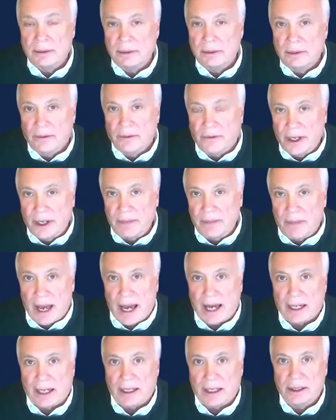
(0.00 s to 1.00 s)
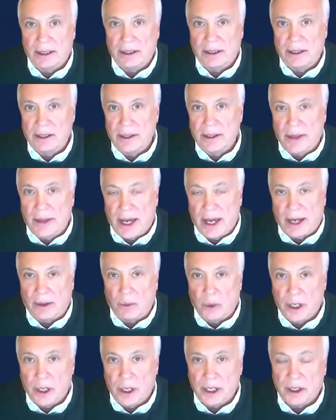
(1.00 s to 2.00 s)
feedback
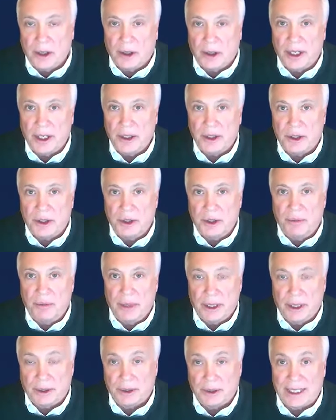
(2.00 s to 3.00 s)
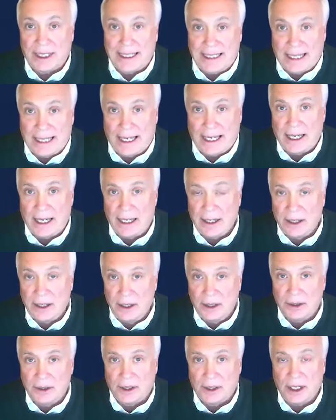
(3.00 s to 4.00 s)
that we're going to build today
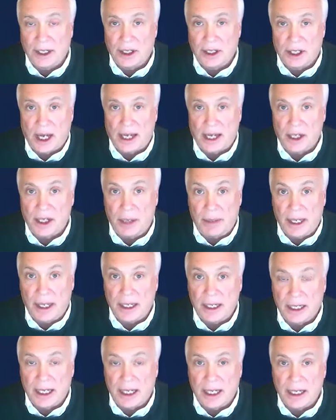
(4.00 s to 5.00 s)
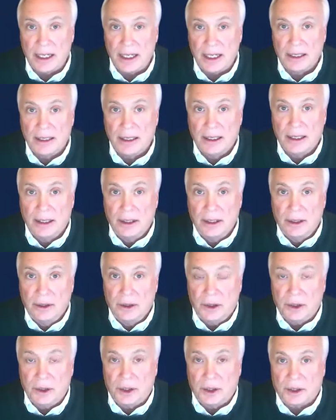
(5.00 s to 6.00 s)
using ChatGPT
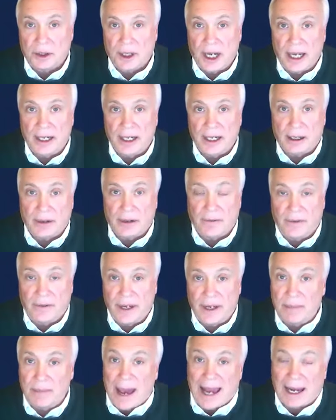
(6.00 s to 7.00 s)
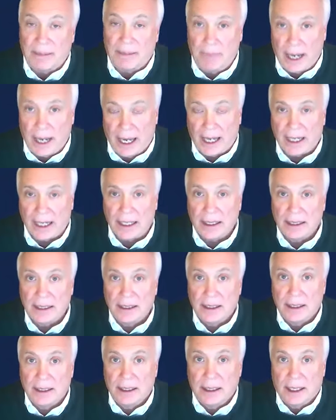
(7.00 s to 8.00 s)
to create our feedback bank,
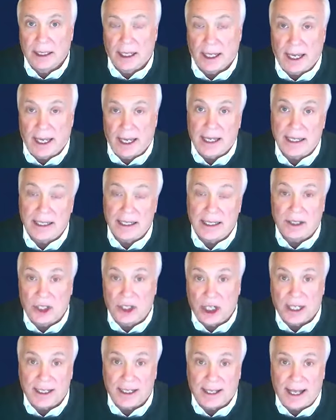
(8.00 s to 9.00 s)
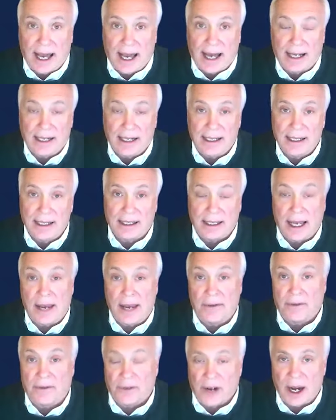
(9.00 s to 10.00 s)
again, is just that. It's
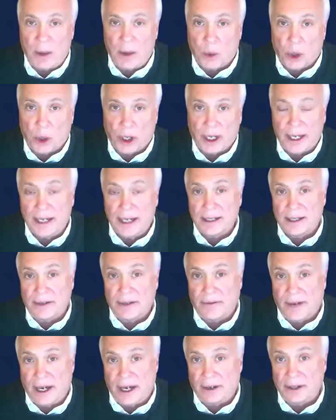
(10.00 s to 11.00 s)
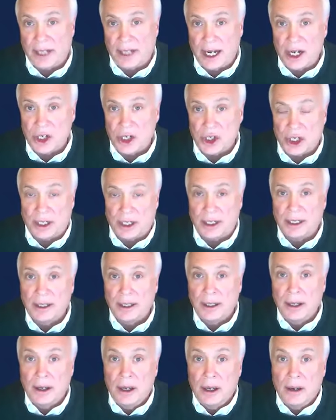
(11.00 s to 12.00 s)
a framework. It is a foundation
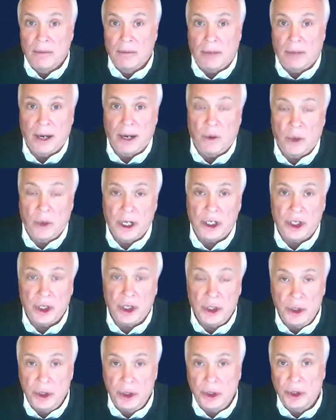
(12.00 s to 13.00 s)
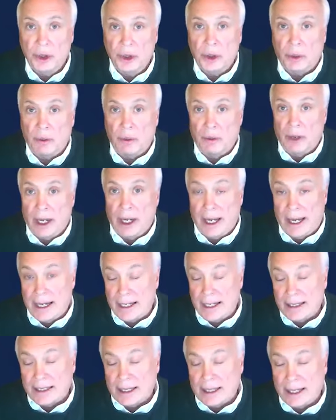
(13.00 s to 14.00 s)
by which you,
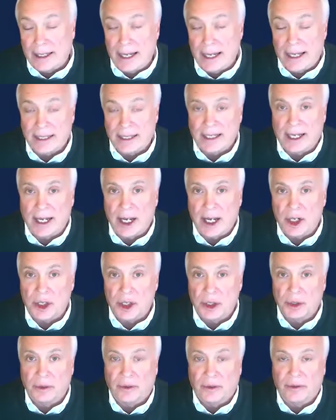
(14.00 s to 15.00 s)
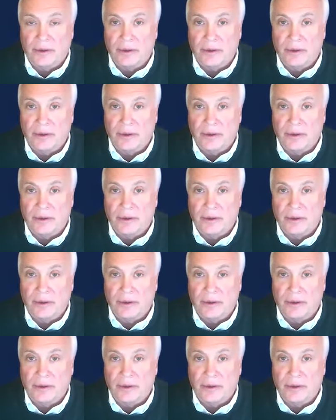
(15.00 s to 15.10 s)
as an SNHU